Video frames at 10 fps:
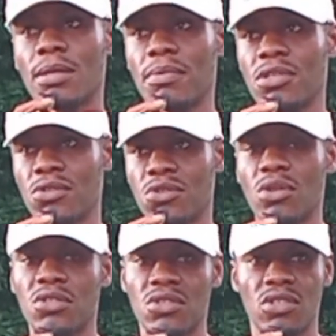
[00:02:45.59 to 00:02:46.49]
please do so
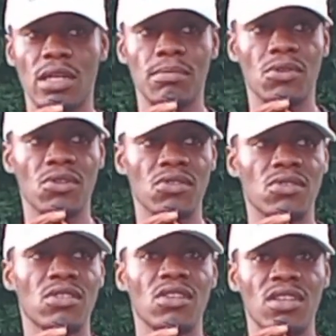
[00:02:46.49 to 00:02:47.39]
and subscribe, because
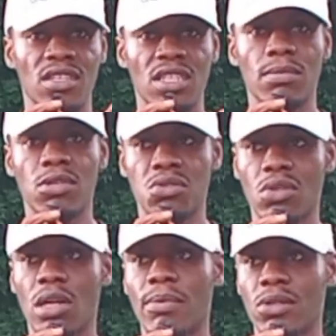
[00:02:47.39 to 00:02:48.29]
in this place we
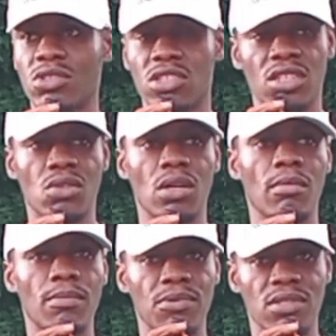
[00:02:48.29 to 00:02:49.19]
talk about shares, talk
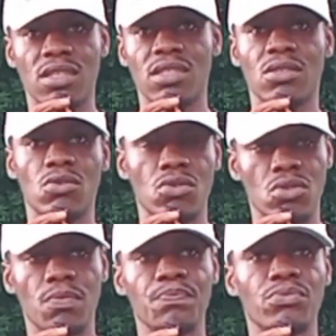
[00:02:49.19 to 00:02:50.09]
about business growth,